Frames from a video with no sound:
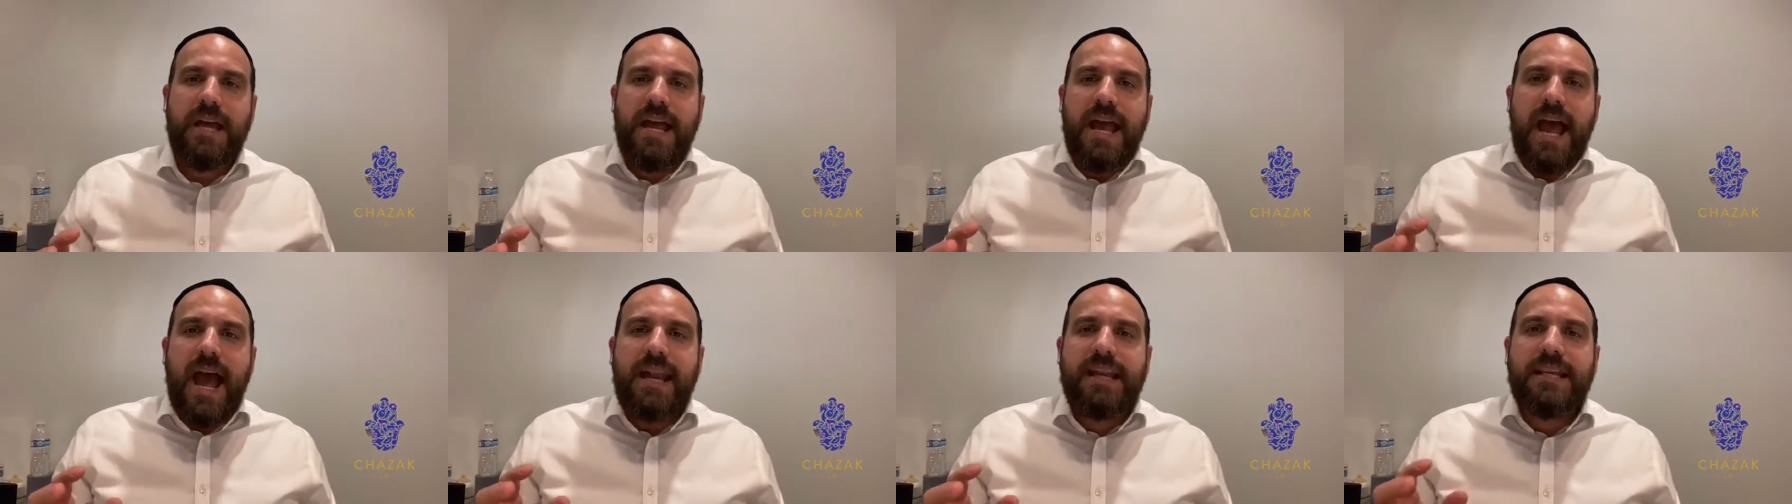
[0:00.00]

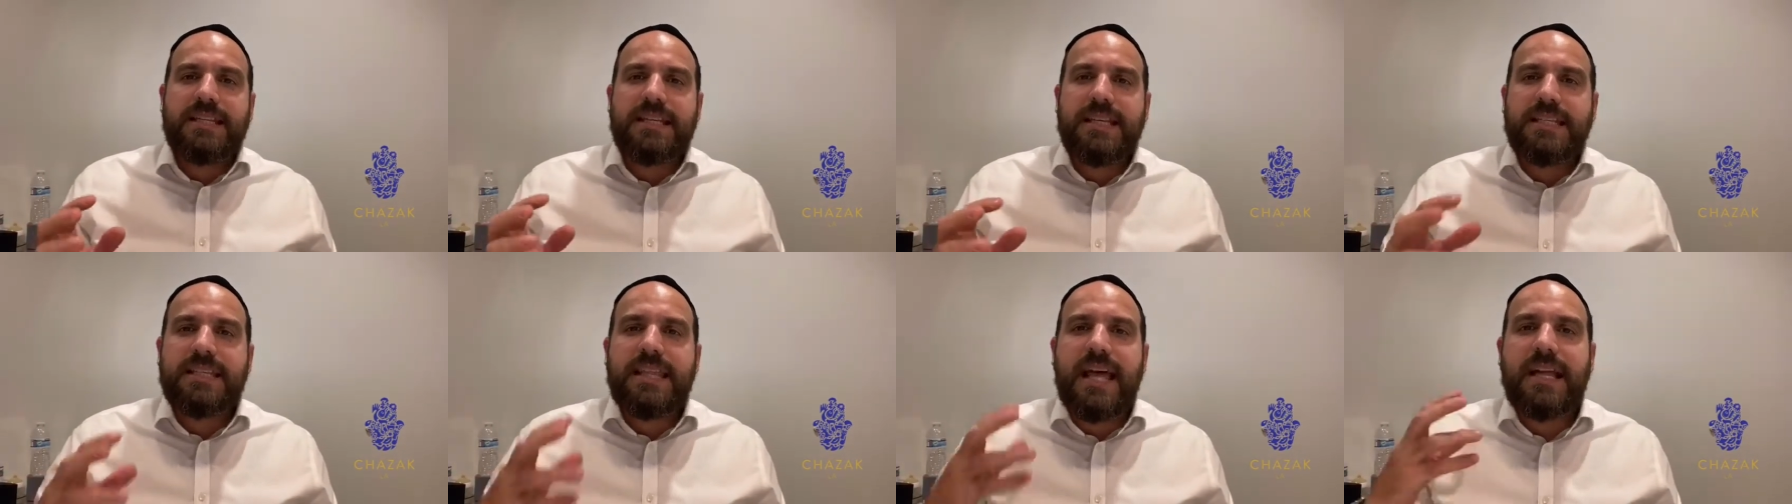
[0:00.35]
And he
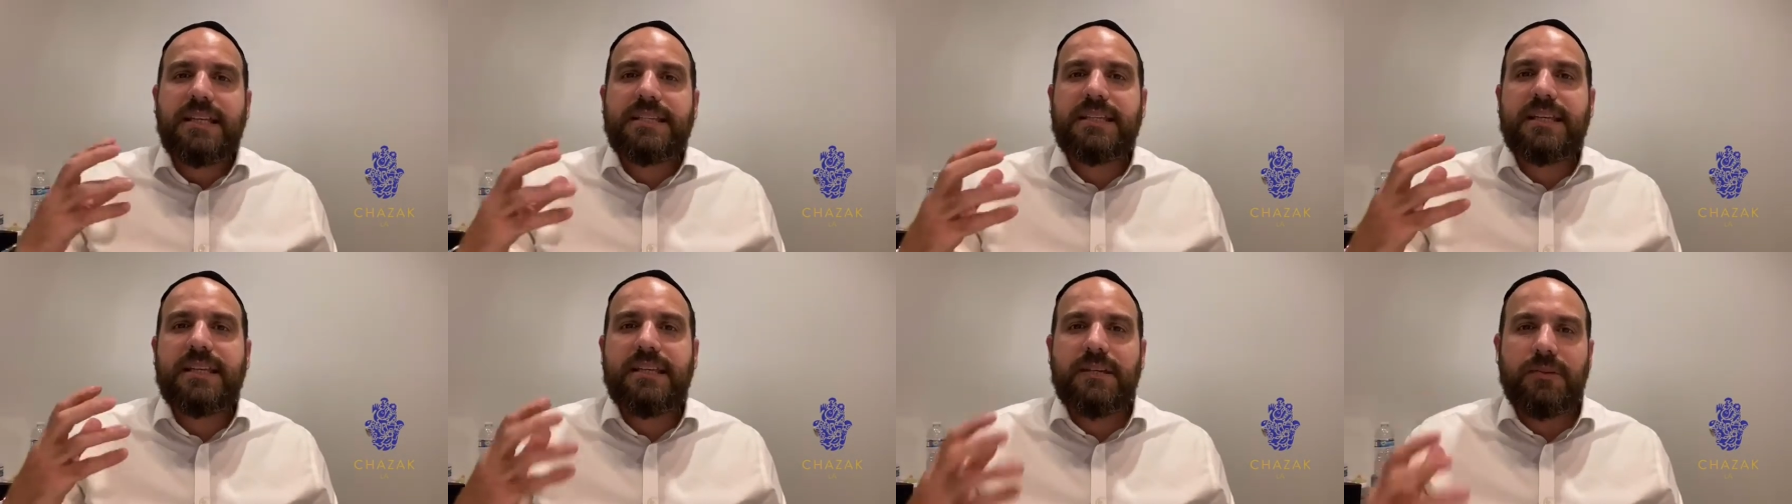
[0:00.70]
says that's
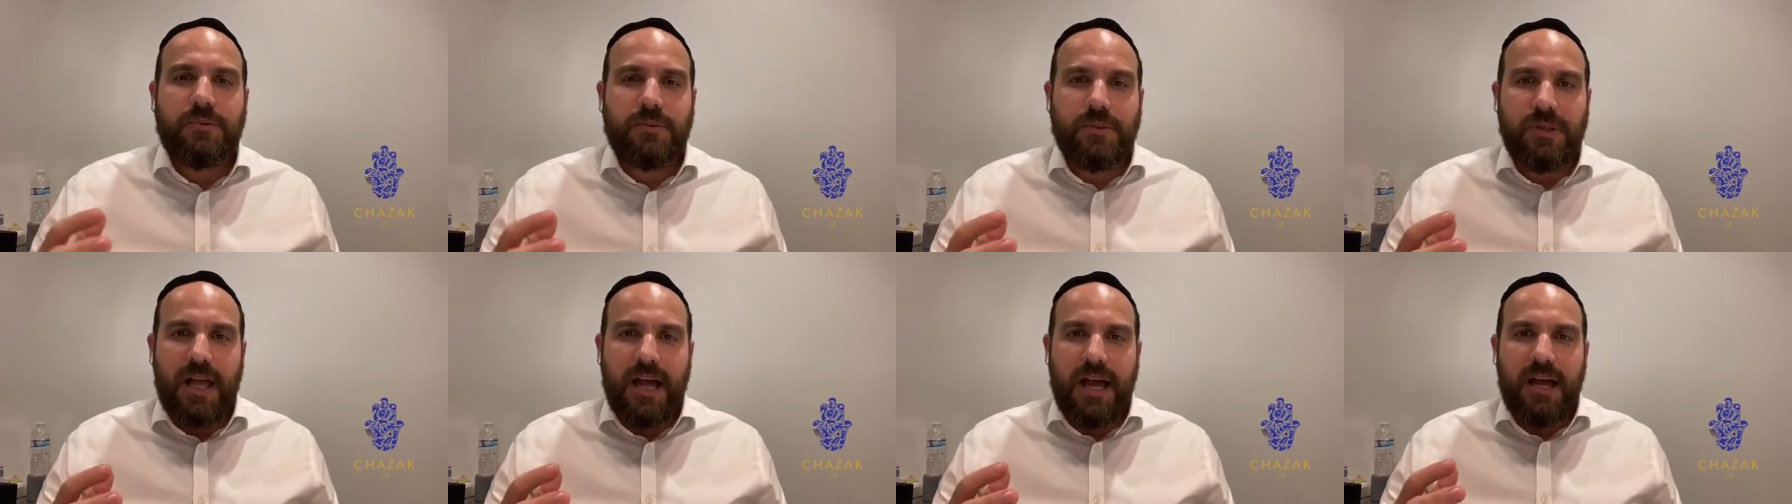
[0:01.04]
the
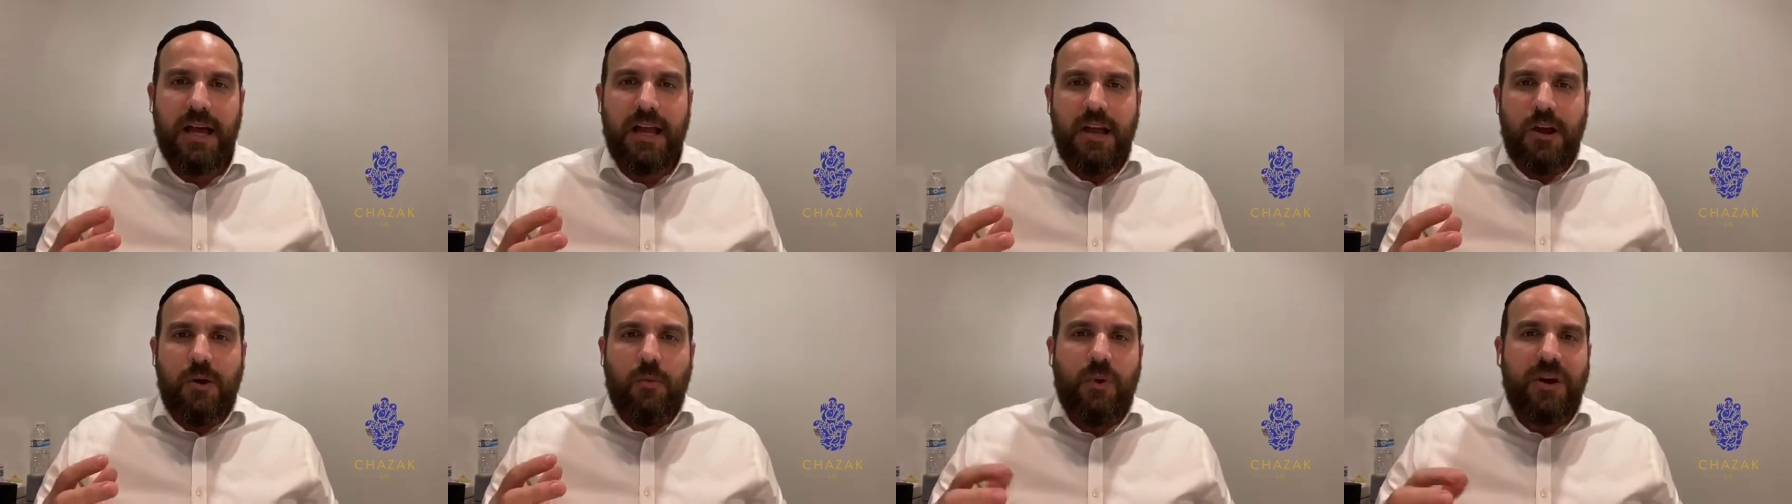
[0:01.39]
Geulah.
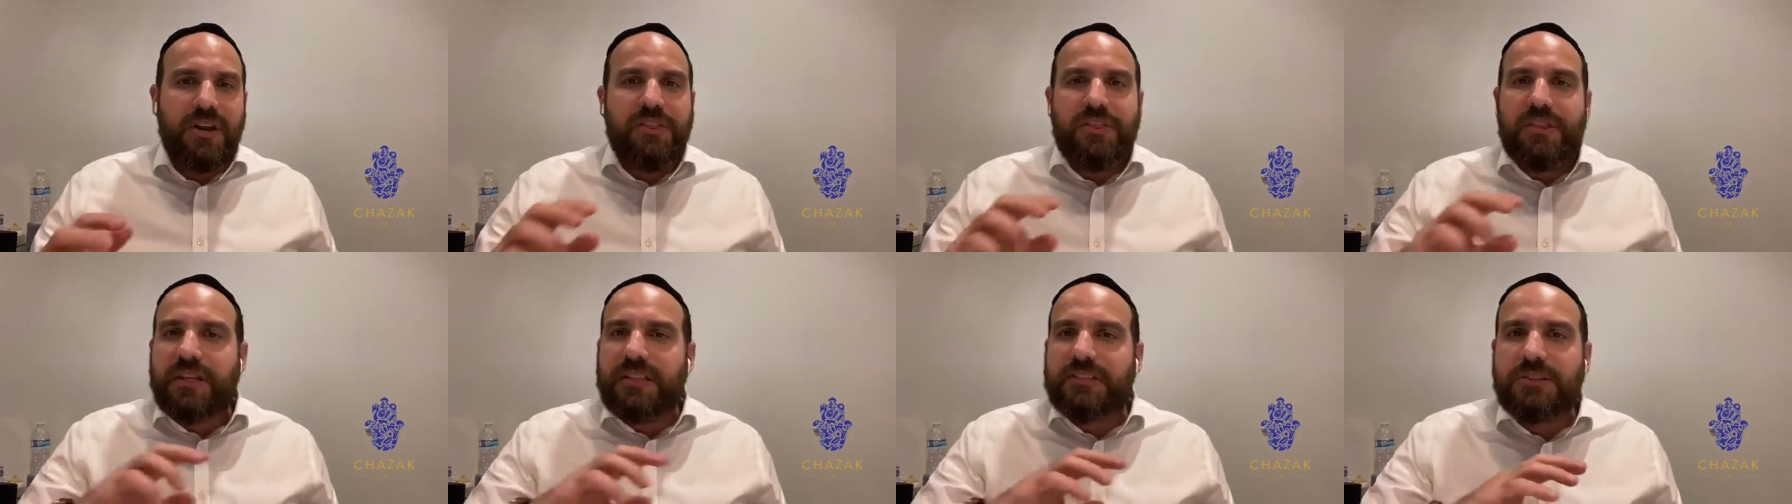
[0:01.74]
when
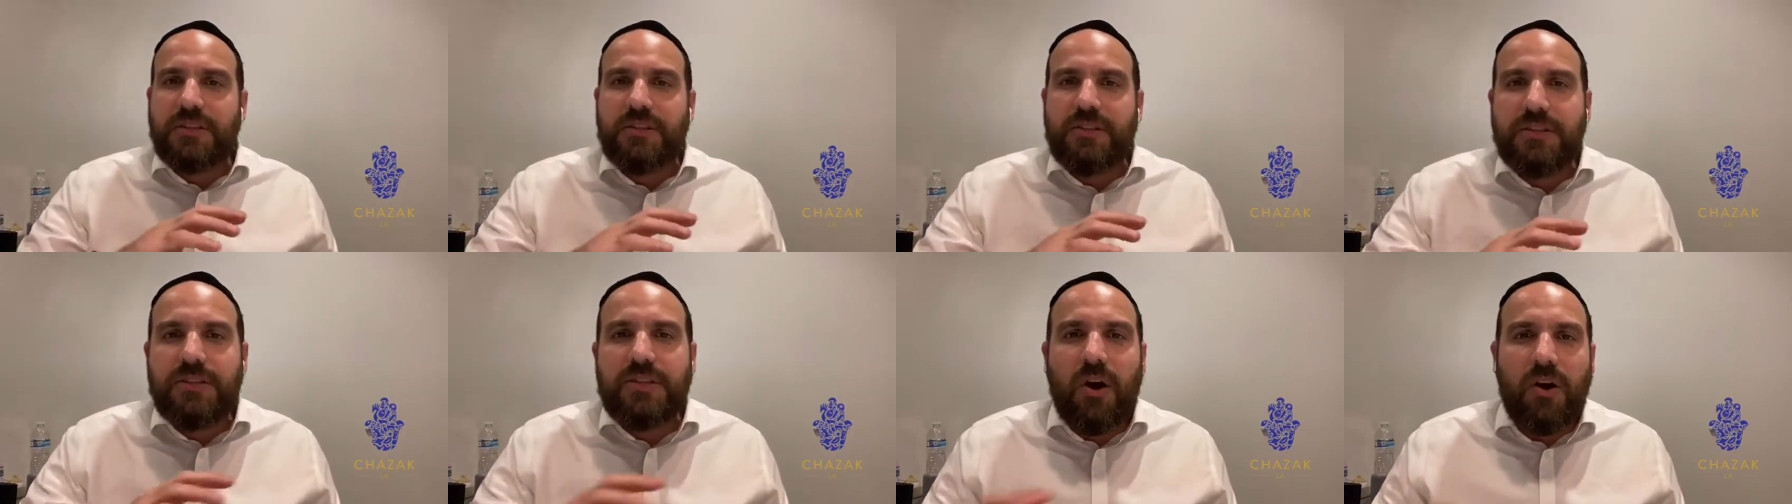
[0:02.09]
things are
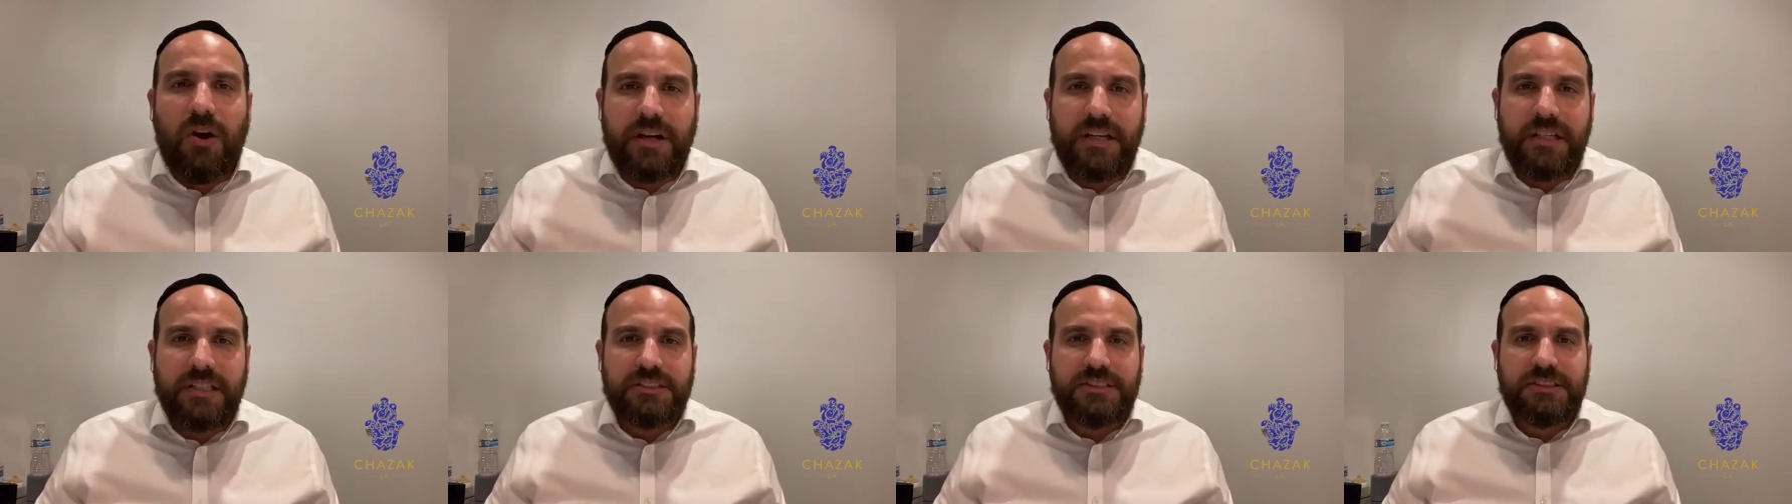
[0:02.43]
the
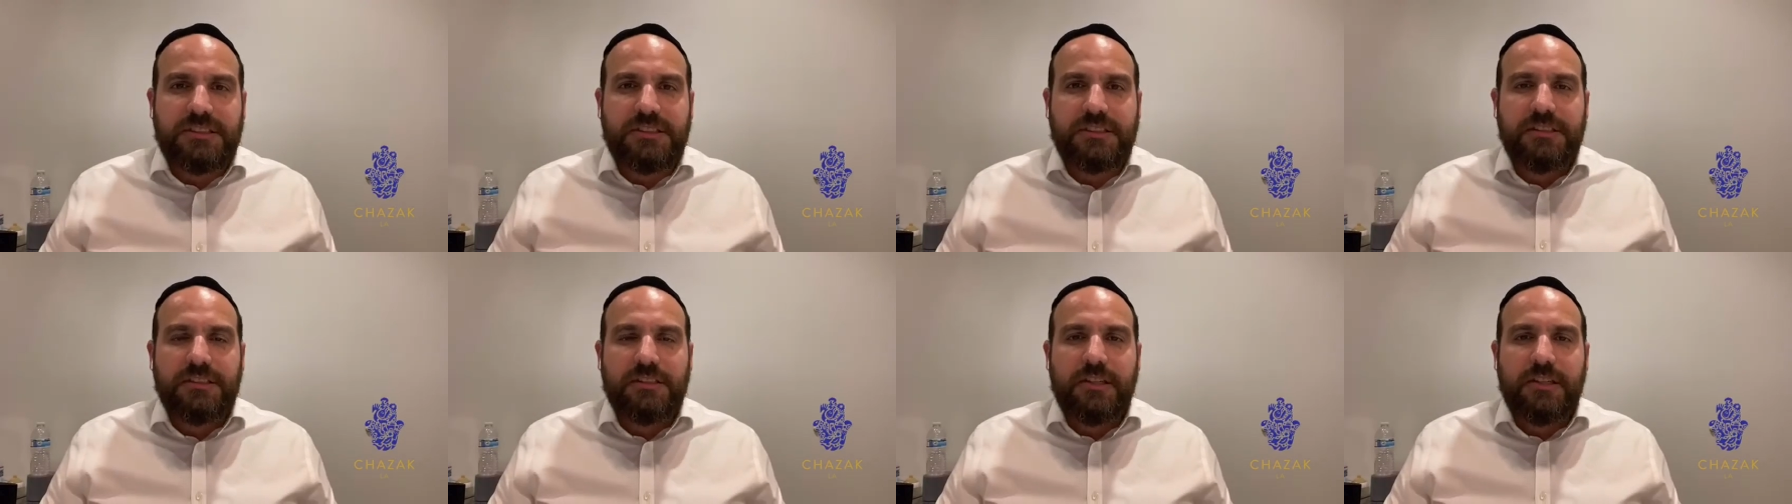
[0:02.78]
darkest,